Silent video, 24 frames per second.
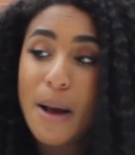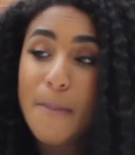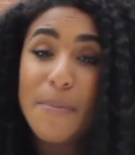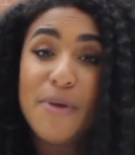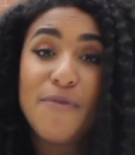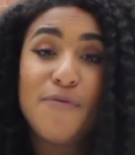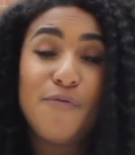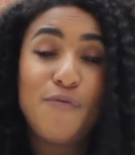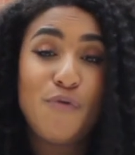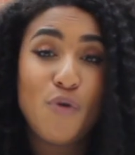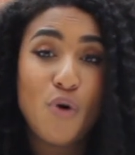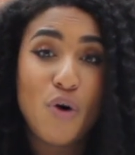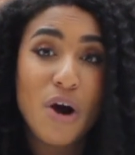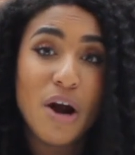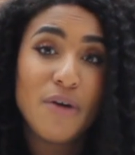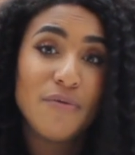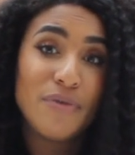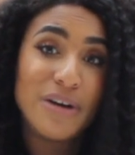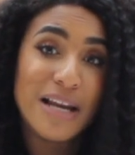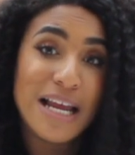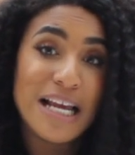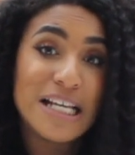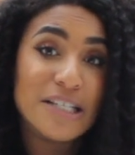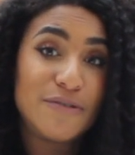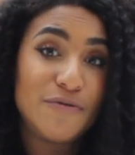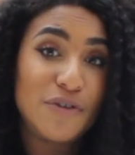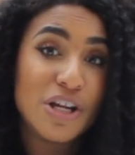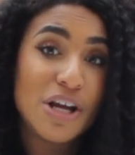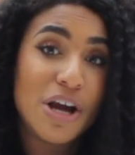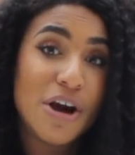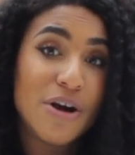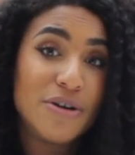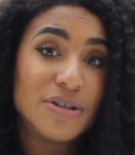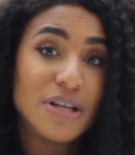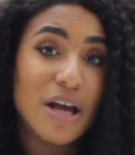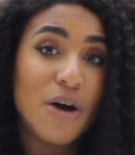Before I release
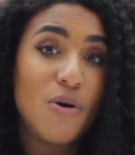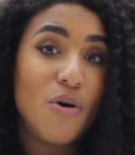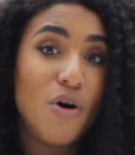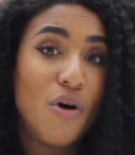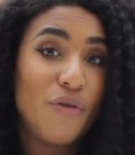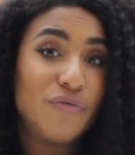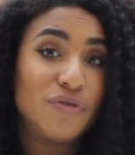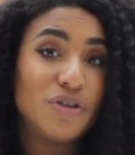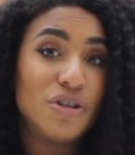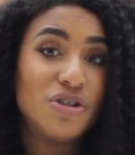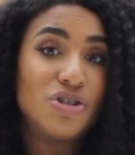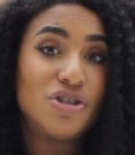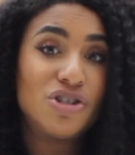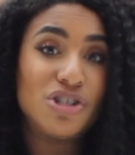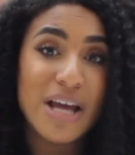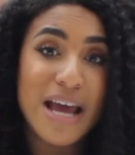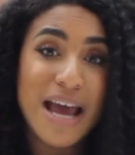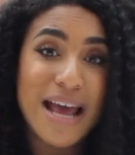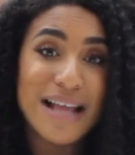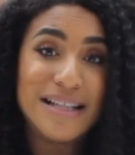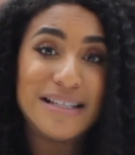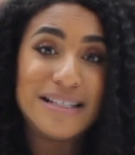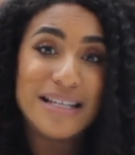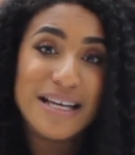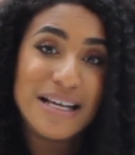videos, I'll often share